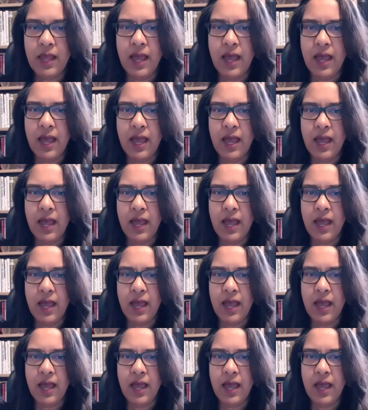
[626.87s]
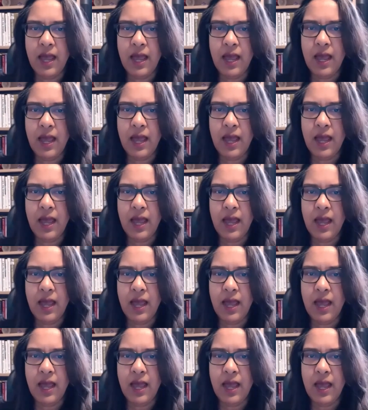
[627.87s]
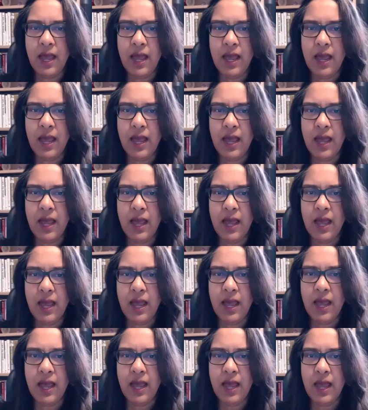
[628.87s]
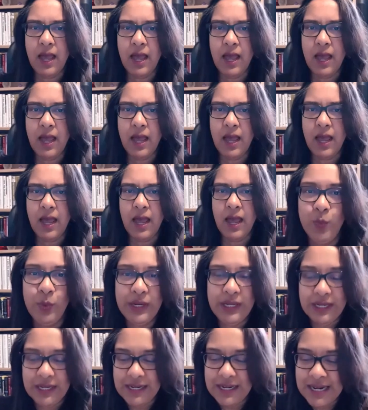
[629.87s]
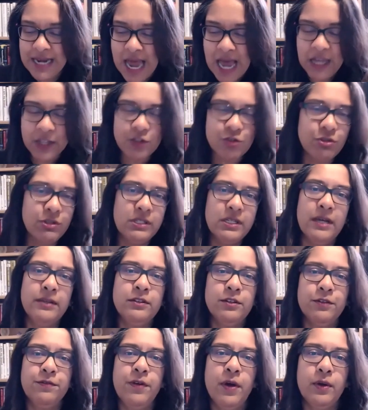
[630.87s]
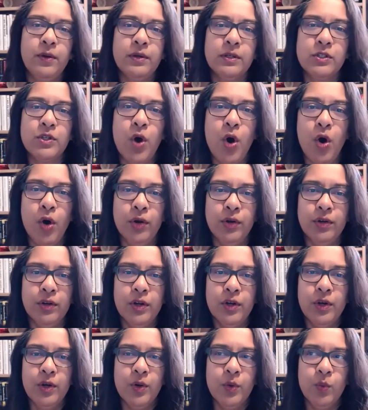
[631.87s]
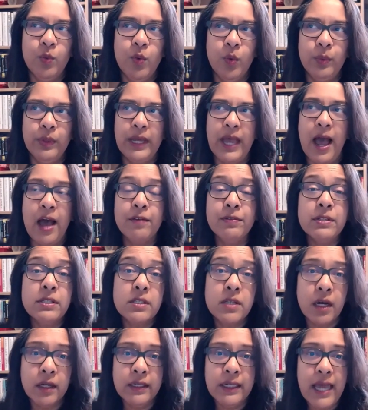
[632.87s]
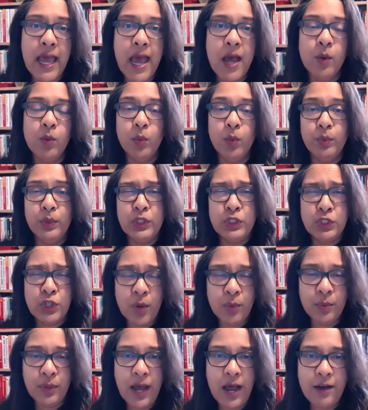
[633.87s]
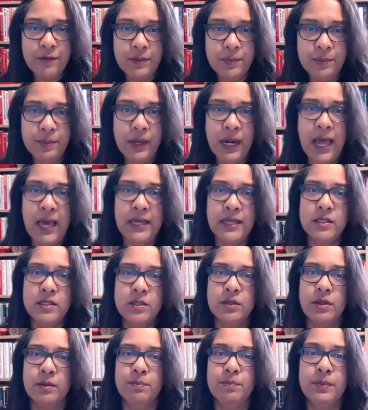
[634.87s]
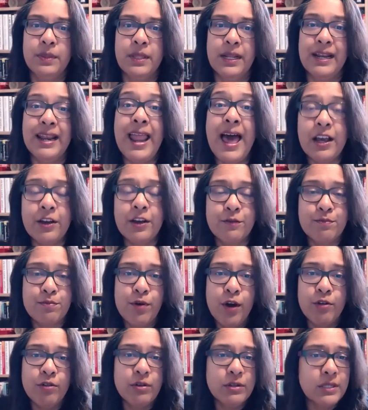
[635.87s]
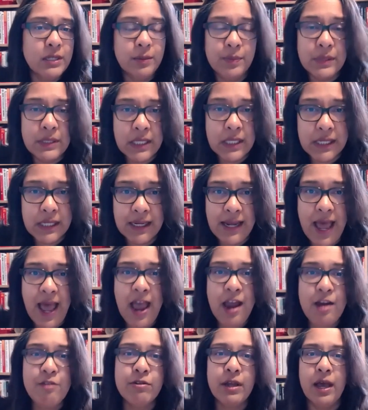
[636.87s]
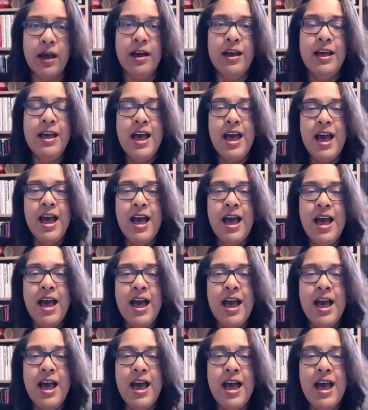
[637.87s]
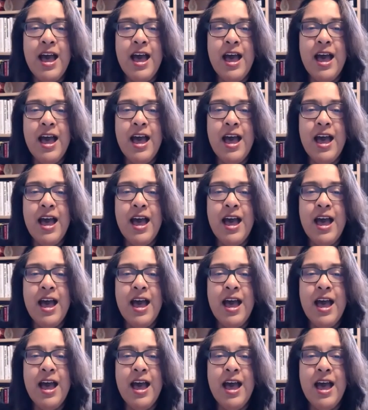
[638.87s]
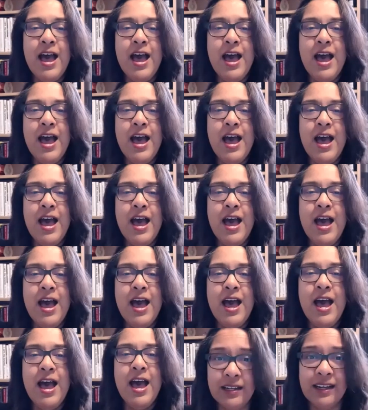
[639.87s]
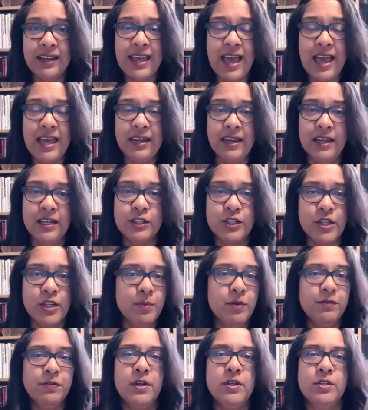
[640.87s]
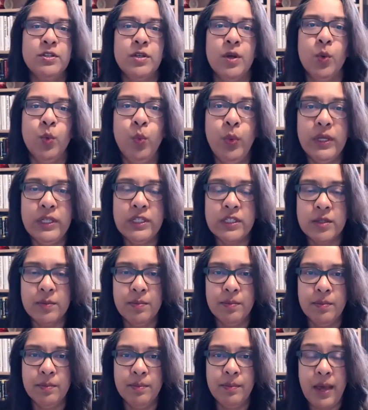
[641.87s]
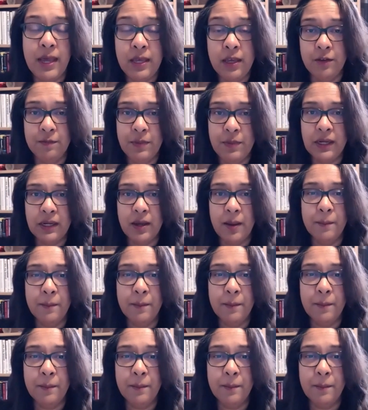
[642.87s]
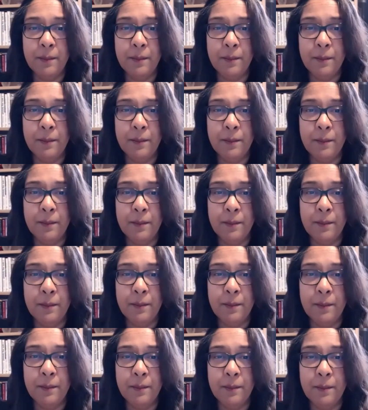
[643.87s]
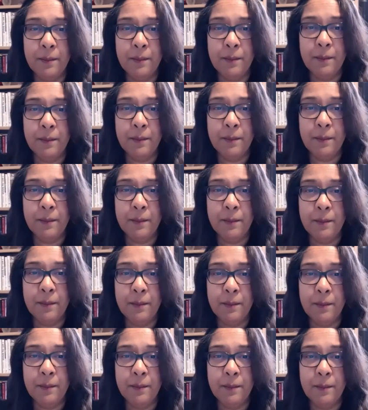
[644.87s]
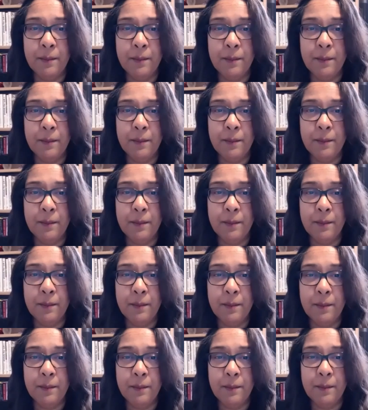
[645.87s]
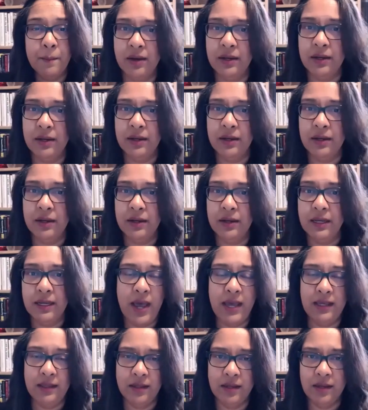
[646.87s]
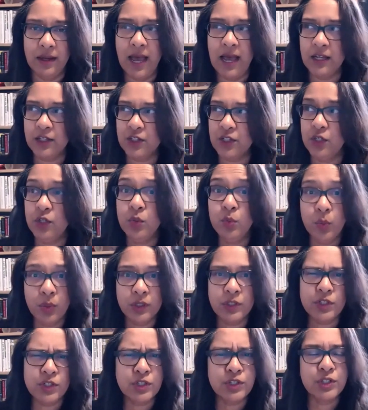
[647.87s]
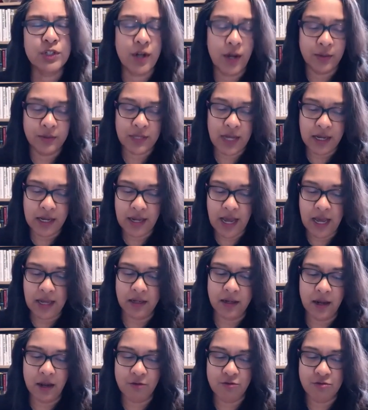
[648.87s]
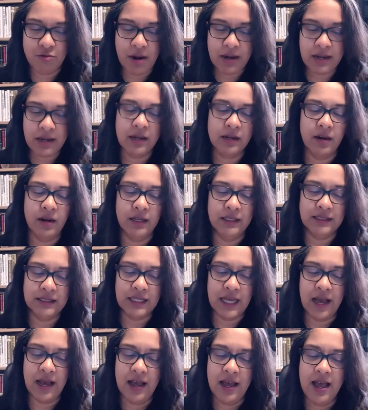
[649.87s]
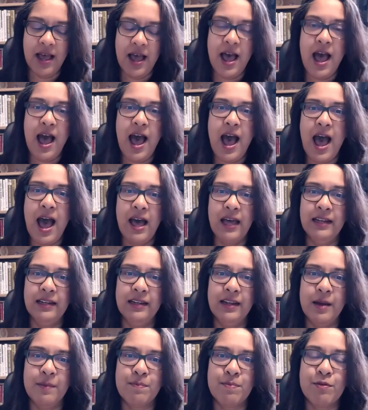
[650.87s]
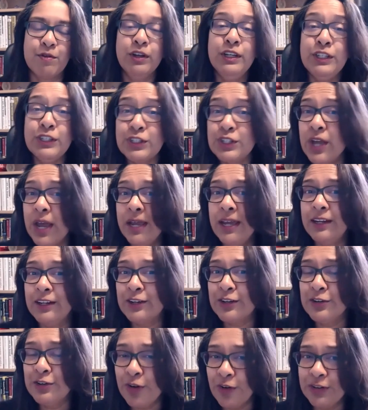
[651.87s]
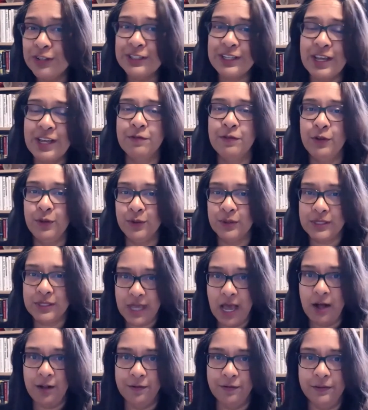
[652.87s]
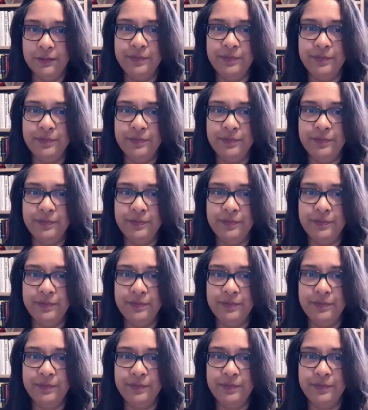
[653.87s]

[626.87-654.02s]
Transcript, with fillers: And it's really important to do that. Why? because as i say we naturally tend to focus on what we haven't done yet what we don't have in place the, the lack of progress in a particular area and we often forget to see the wins and again some of those wins may have been completely unplanned unexpected but they came about in a way that actually you want to just slow down and recognize that and appreciate and acknowledge that for yourself